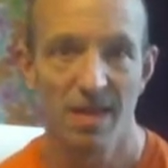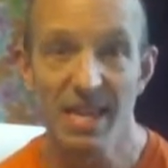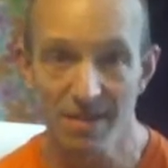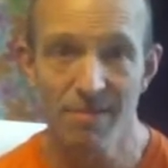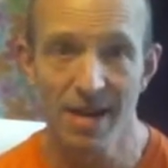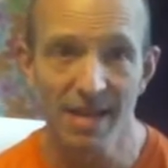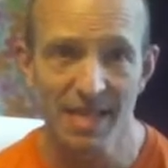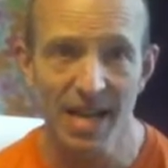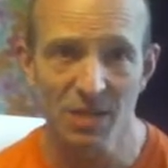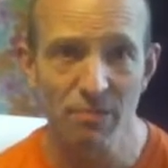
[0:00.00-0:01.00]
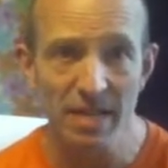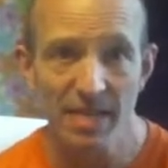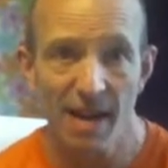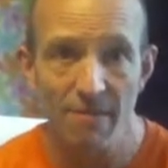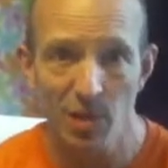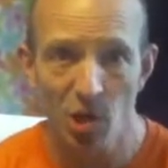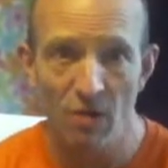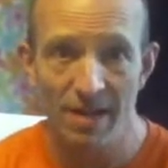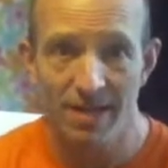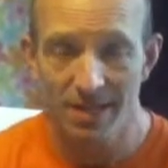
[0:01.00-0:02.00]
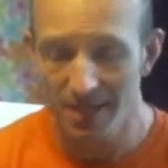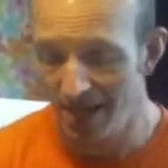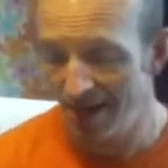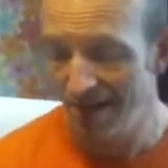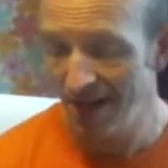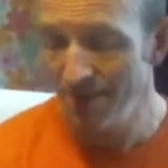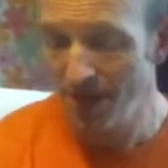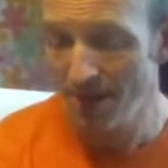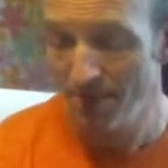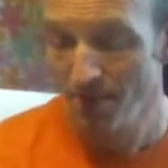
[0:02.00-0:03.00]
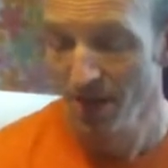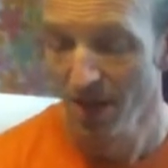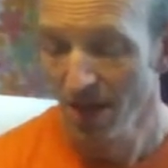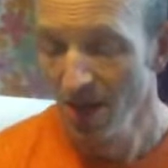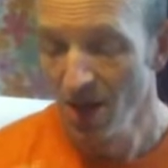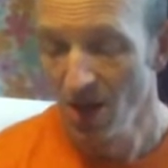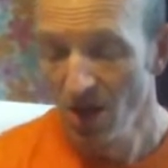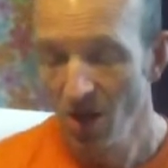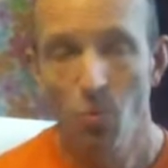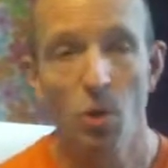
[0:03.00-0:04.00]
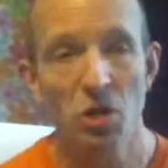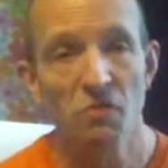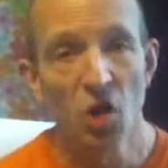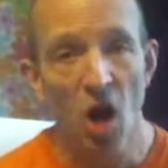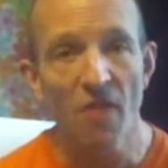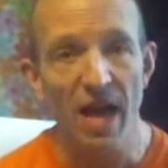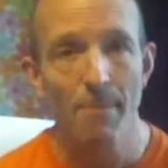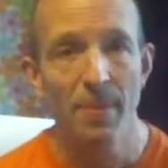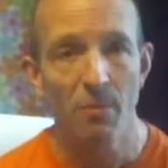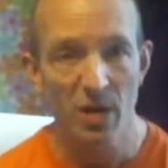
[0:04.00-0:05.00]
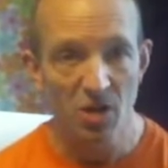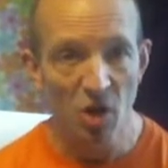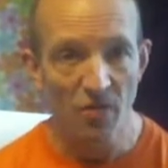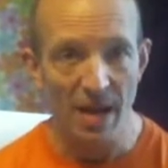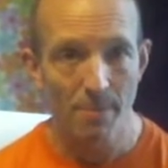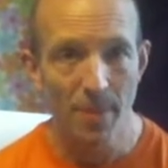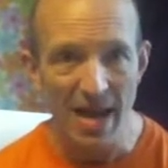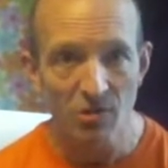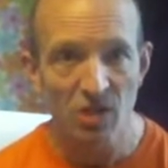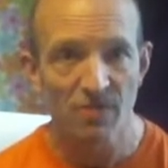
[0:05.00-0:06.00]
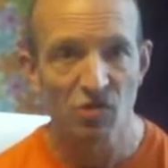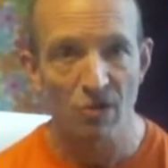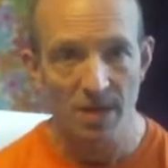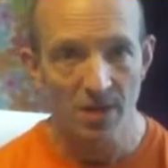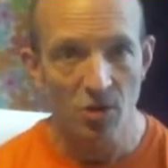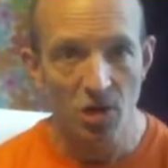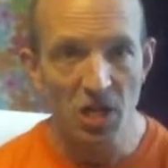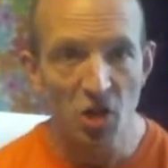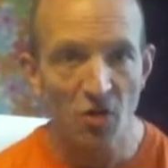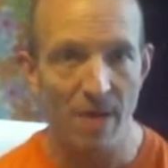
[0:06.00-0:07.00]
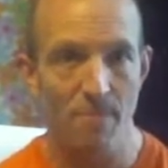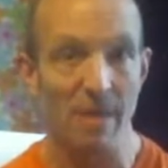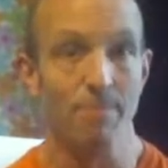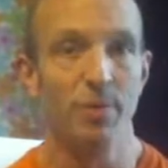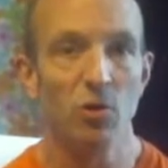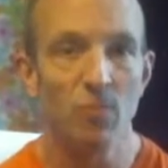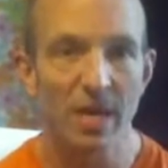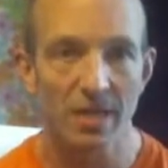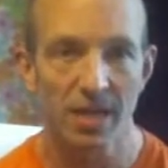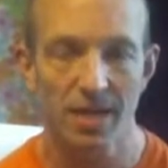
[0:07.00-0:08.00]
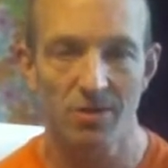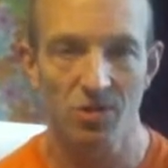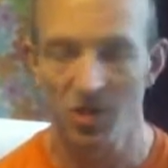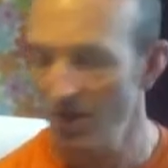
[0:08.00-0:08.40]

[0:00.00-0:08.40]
can really, that sounds pretty terrible your end, doesn't it? All right, but when you've got that, bounce of the drum, you not only got that big booming sound,